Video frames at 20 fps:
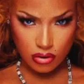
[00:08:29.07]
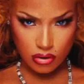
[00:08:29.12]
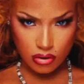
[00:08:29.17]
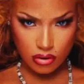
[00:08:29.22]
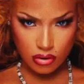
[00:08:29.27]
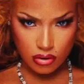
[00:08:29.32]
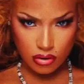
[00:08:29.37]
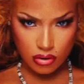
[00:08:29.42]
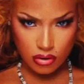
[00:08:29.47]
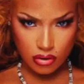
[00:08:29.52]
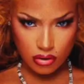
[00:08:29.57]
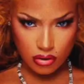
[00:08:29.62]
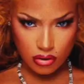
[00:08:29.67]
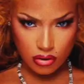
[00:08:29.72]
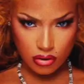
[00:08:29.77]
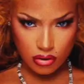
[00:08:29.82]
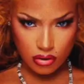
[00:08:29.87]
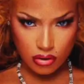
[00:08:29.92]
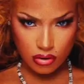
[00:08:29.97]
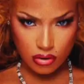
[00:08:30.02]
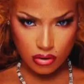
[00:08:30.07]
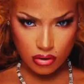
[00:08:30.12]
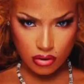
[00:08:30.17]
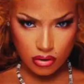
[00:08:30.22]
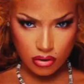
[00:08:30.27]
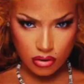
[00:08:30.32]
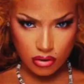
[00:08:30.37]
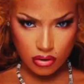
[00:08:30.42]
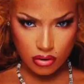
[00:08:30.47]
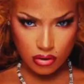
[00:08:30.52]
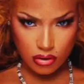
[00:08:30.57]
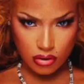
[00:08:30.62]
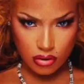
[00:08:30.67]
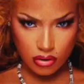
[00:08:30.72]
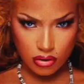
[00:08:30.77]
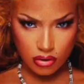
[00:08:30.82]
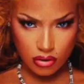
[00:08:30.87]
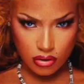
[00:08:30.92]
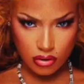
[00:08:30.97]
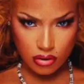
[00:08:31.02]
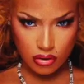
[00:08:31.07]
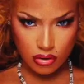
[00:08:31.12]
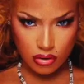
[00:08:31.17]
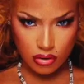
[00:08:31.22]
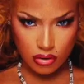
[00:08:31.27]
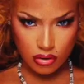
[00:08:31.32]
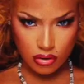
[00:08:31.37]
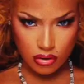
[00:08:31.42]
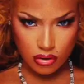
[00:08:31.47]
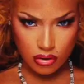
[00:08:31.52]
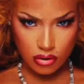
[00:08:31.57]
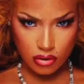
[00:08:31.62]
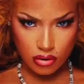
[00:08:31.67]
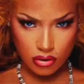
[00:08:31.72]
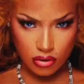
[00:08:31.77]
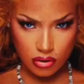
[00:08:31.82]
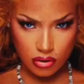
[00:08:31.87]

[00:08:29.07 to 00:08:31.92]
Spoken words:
No words are spoken by the person on screen.